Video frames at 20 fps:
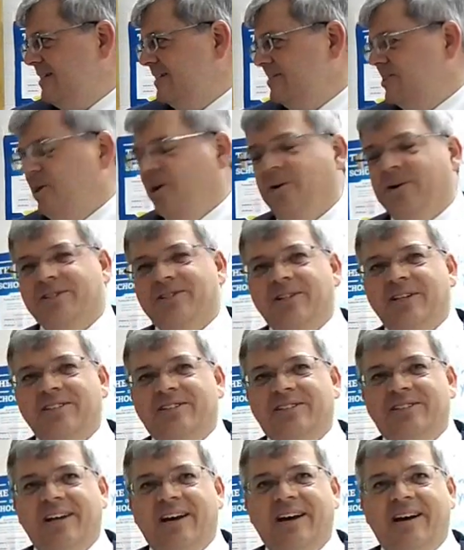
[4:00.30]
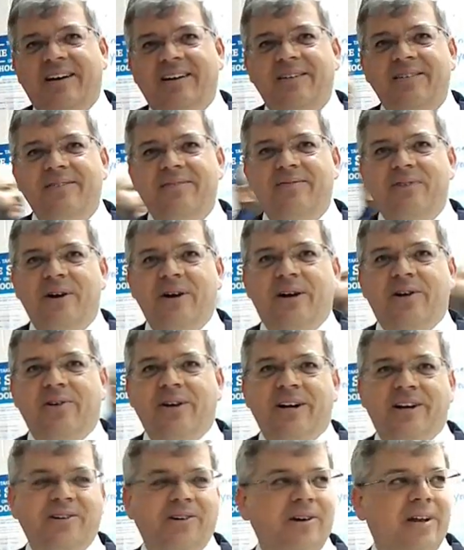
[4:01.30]
So it's very
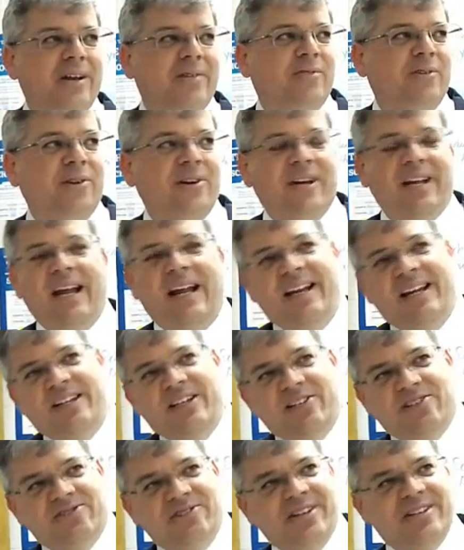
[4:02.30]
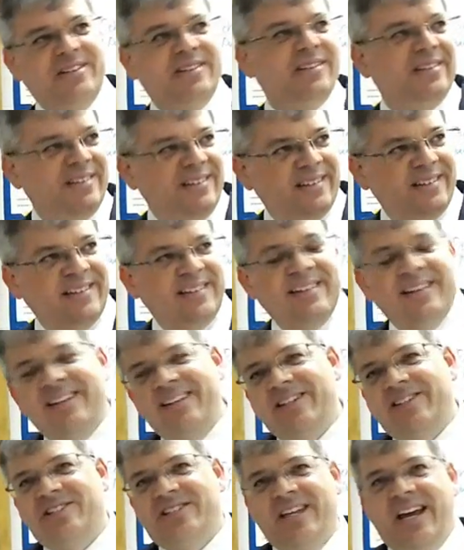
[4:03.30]
critical, and if you look at any district,
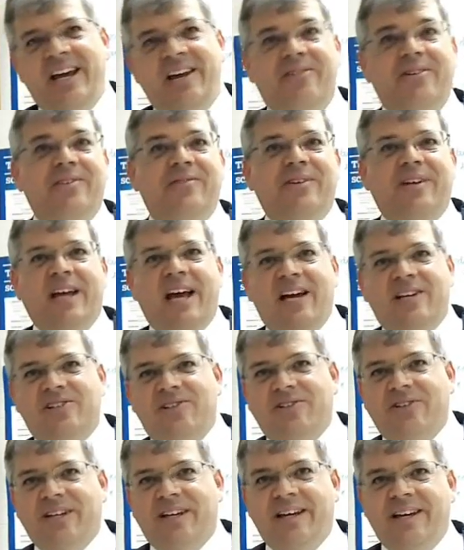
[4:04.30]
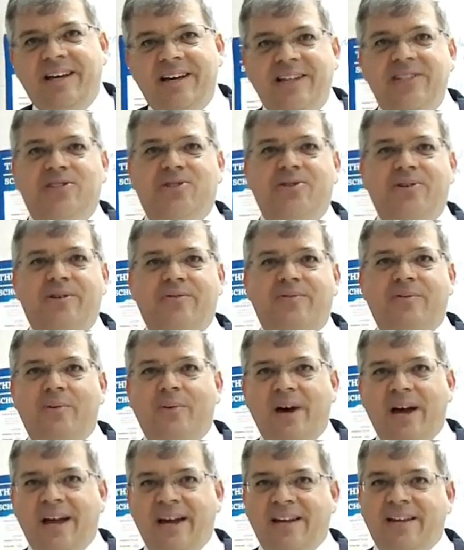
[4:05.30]
state, or even nationally,
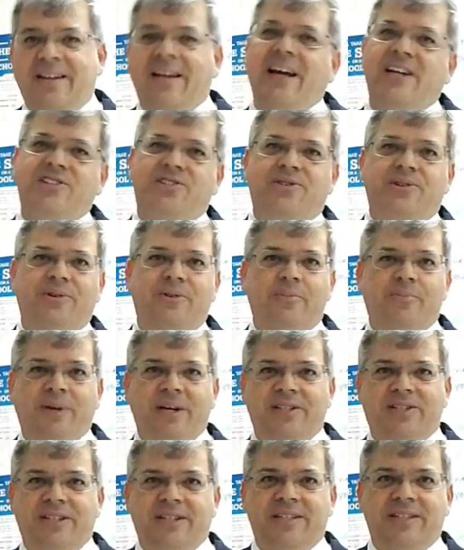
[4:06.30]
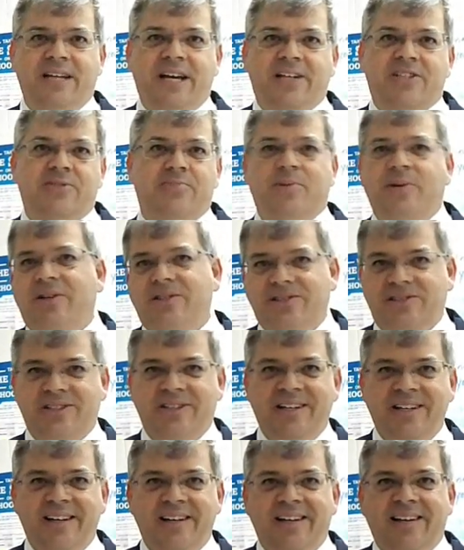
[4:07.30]
they actually replace it with textbooks
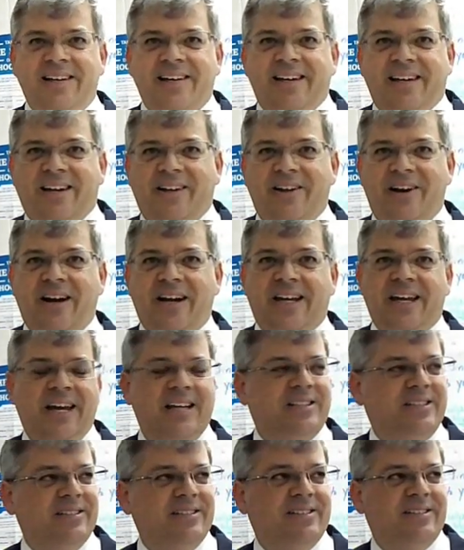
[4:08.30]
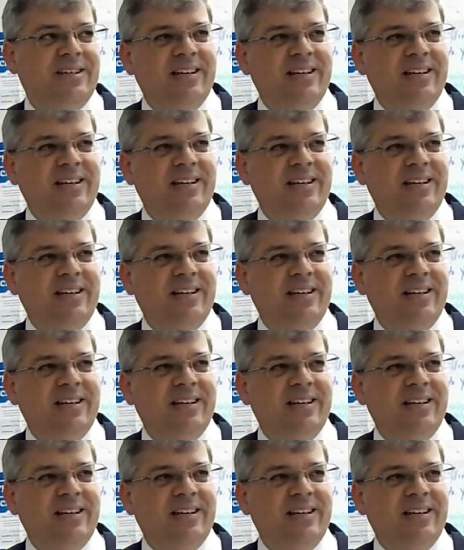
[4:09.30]
in a lot of cases.